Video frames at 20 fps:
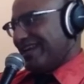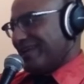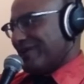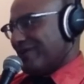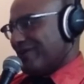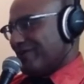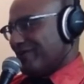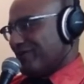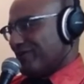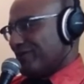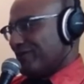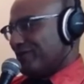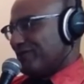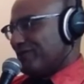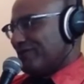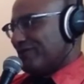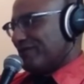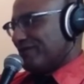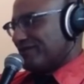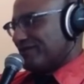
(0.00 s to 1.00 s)
air of one
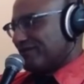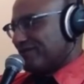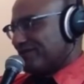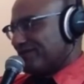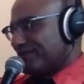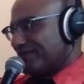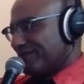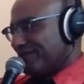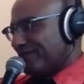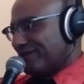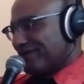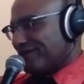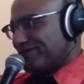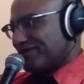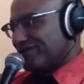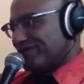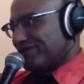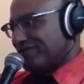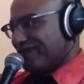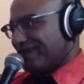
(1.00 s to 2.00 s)
who feels himself under
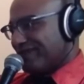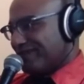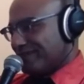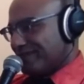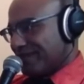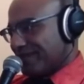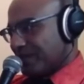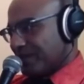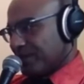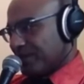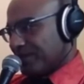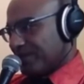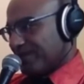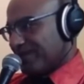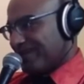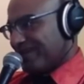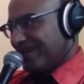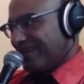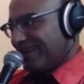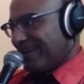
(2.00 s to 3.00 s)
divine protection.
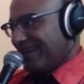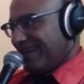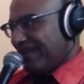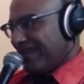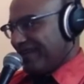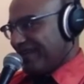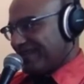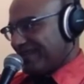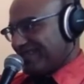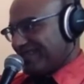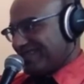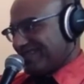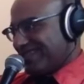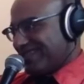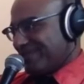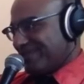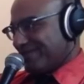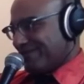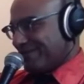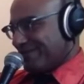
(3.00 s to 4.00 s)
That
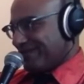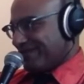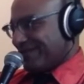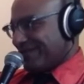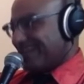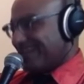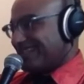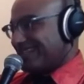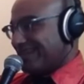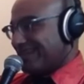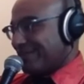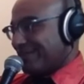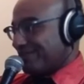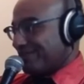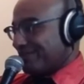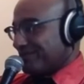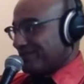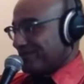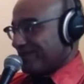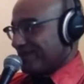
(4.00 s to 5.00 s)
safe
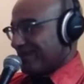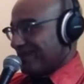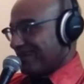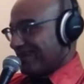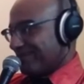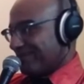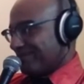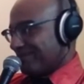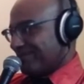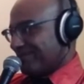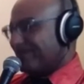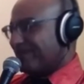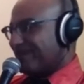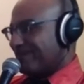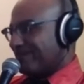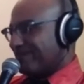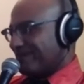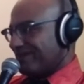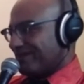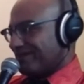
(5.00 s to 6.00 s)
he was not, but in the
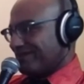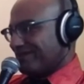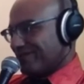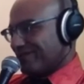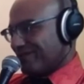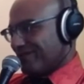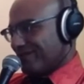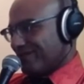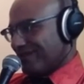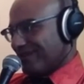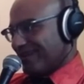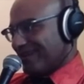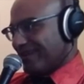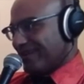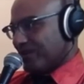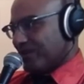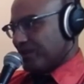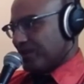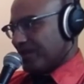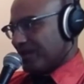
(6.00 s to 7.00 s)
company of Kenobi
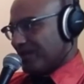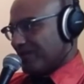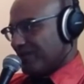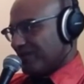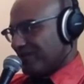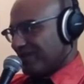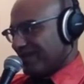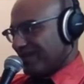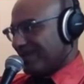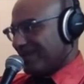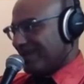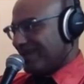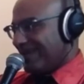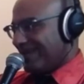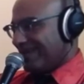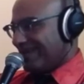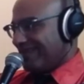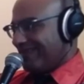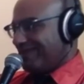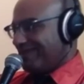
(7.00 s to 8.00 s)
and the giant Wookiee,
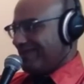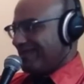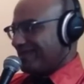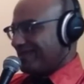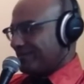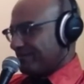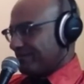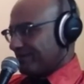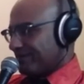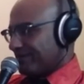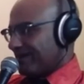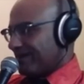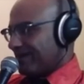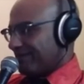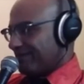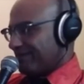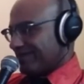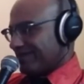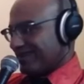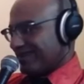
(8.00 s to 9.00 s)
he began to feel
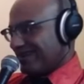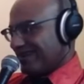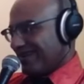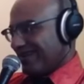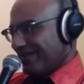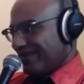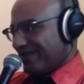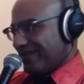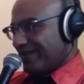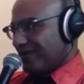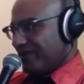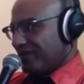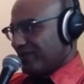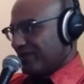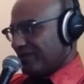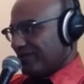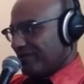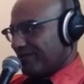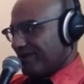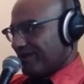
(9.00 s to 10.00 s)
confident that no one
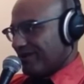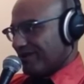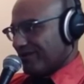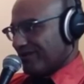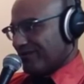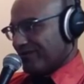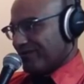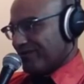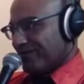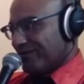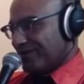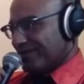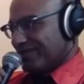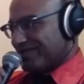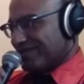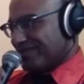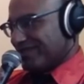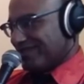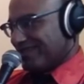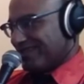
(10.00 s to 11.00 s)
in the bar would
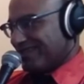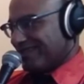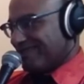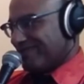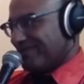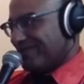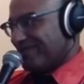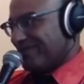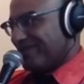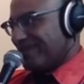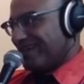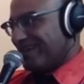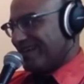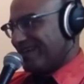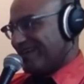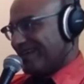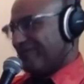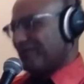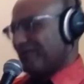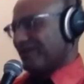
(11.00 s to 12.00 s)
assault him
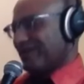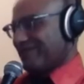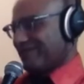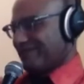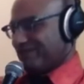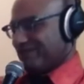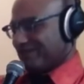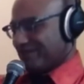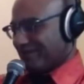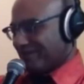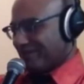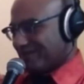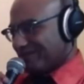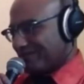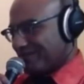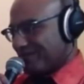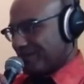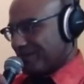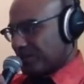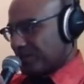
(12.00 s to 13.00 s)
or
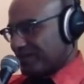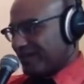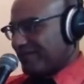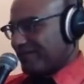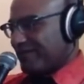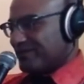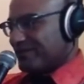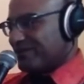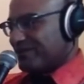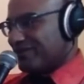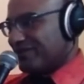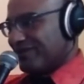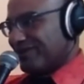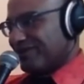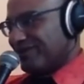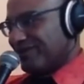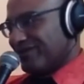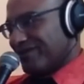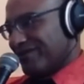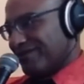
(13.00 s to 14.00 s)
so much as give him a dirty
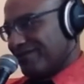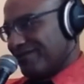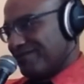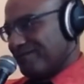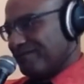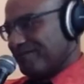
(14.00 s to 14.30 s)
look.